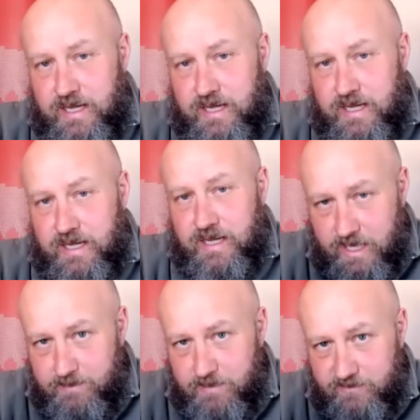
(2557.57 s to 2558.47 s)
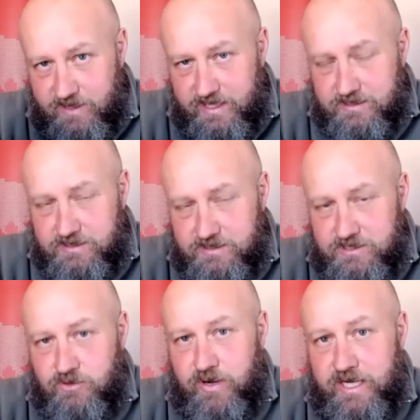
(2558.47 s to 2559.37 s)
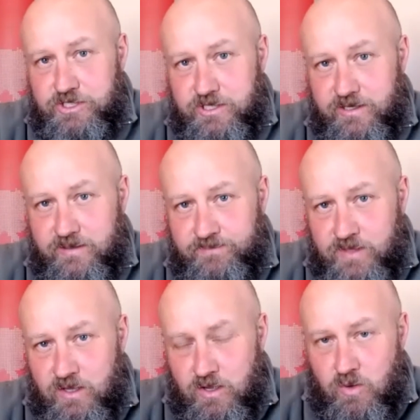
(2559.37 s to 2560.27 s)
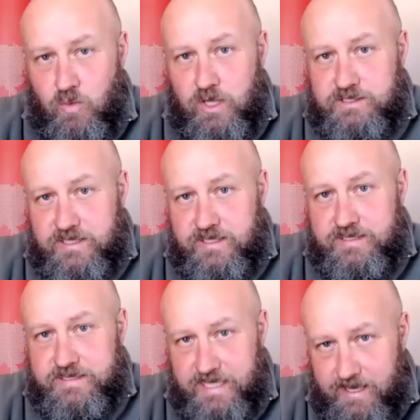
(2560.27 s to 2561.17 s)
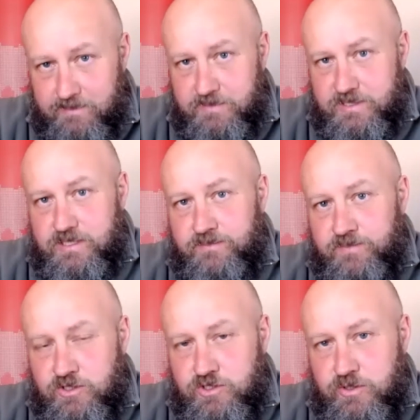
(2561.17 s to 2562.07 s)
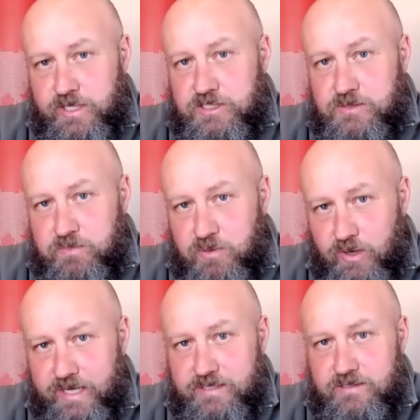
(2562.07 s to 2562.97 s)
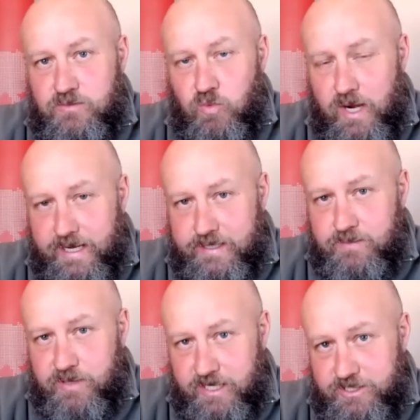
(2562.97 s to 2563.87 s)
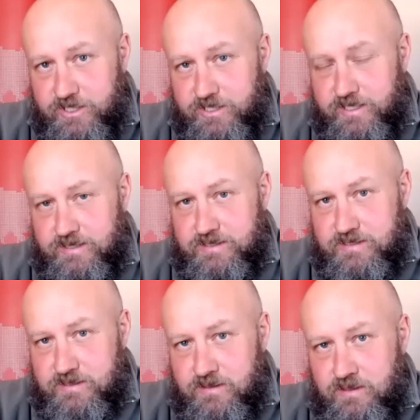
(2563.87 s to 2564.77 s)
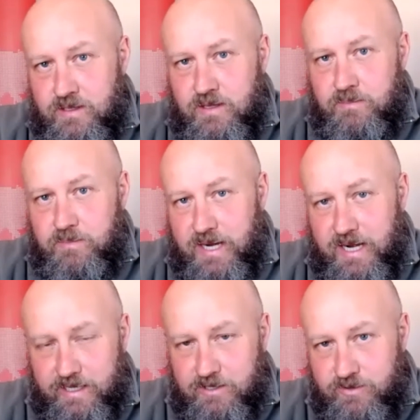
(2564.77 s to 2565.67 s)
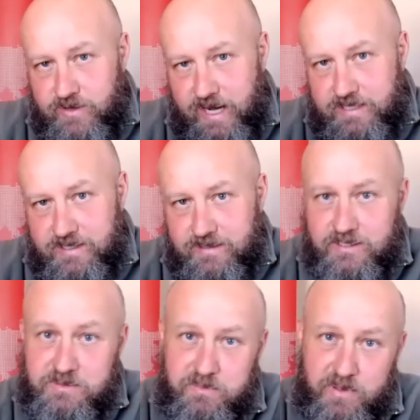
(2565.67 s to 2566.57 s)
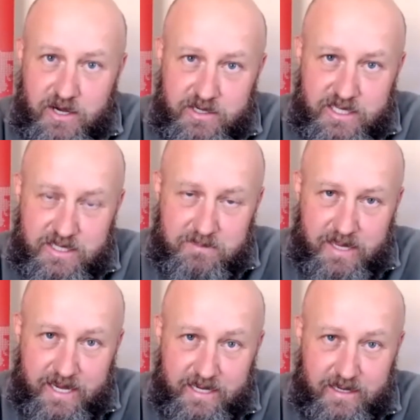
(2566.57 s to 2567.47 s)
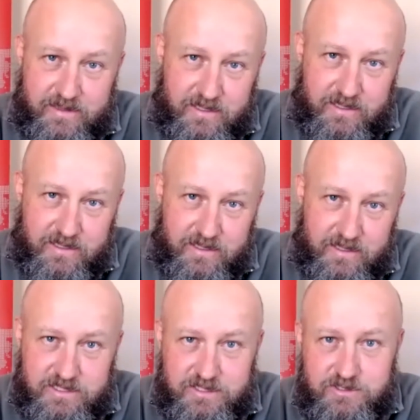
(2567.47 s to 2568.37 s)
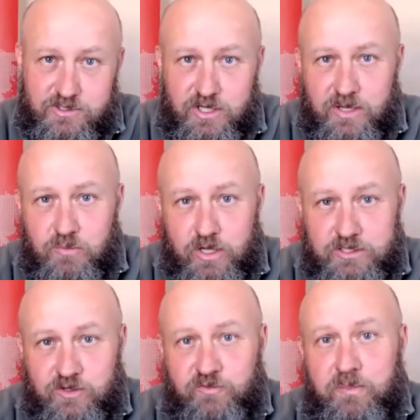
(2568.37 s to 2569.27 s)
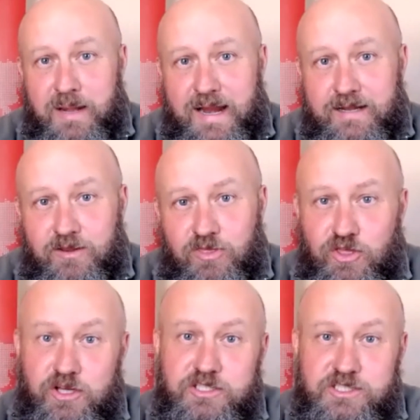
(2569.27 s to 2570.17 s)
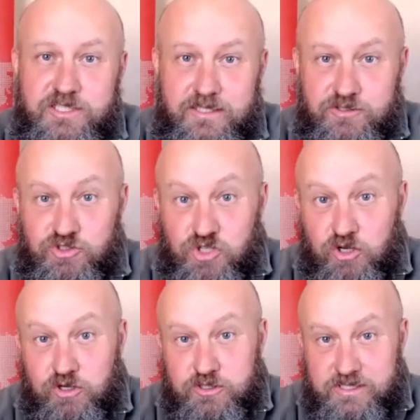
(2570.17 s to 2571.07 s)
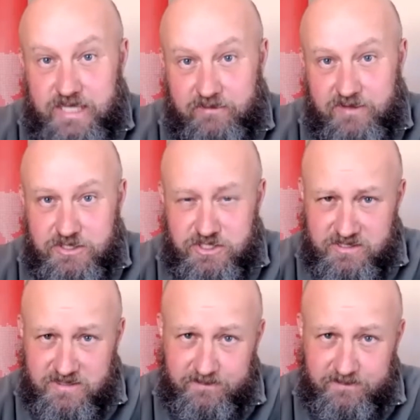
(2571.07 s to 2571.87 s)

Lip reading: talk-up of the insurrection was an attempt to exploit white prejudice by creating this bogeyman, I think Moletsi's term was, of bloodthirsty Zulu savages,